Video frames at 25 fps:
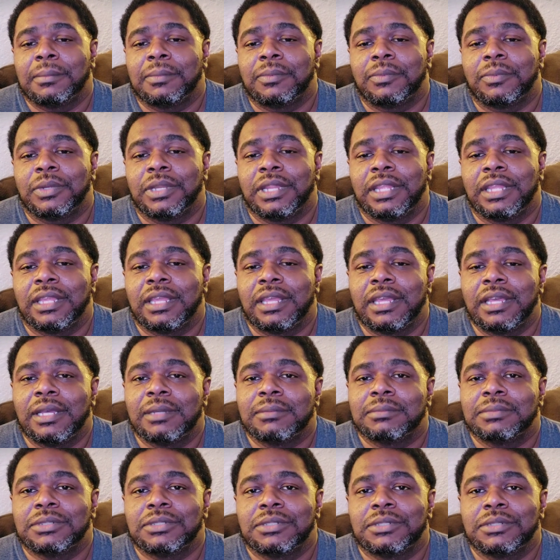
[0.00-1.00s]
when it
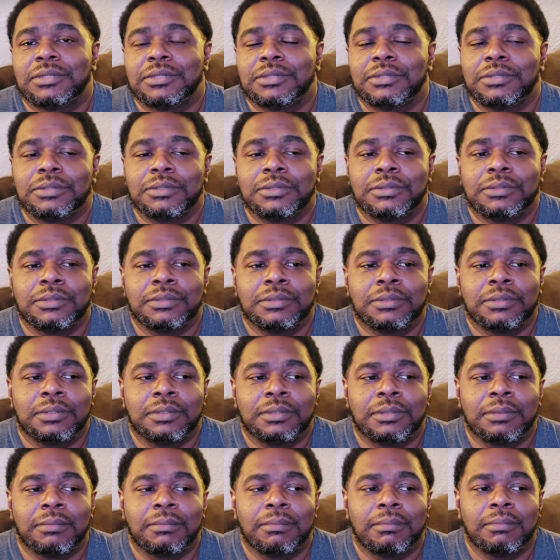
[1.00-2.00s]
comes to
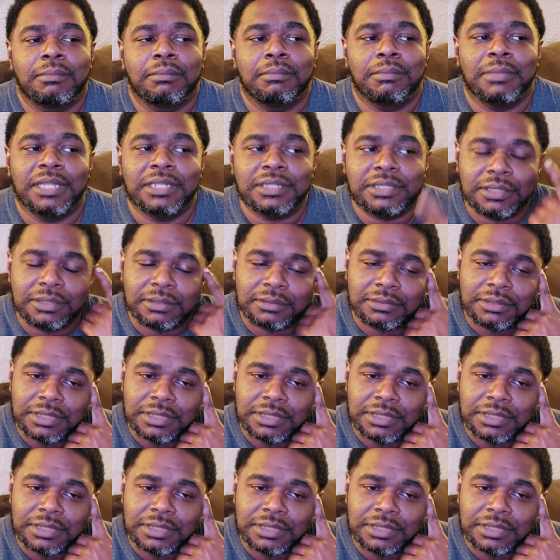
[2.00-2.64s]
mental